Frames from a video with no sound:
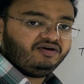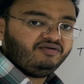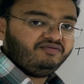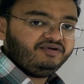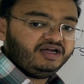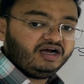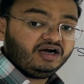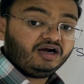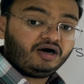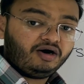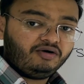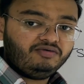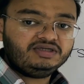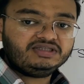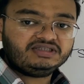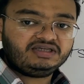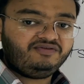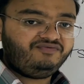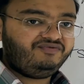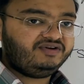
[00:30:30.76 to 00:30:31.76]
over here? Curved
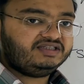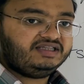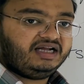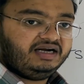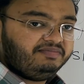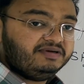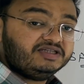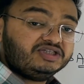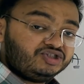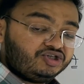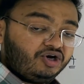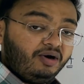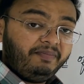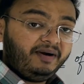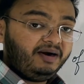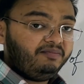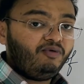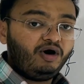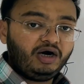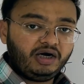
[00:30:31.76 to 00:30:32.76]
surface, that means top
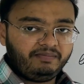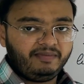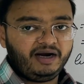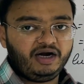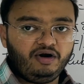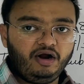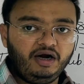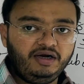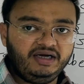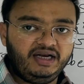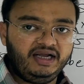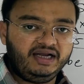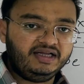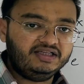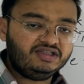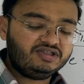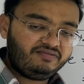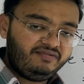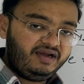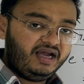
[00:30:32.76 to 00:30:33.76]
and bottom are not taken.
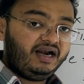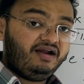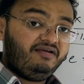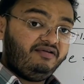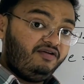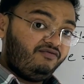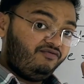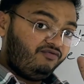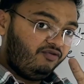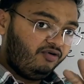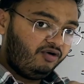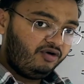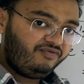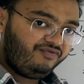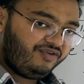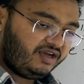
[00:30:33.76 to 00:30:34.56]
So we are having 4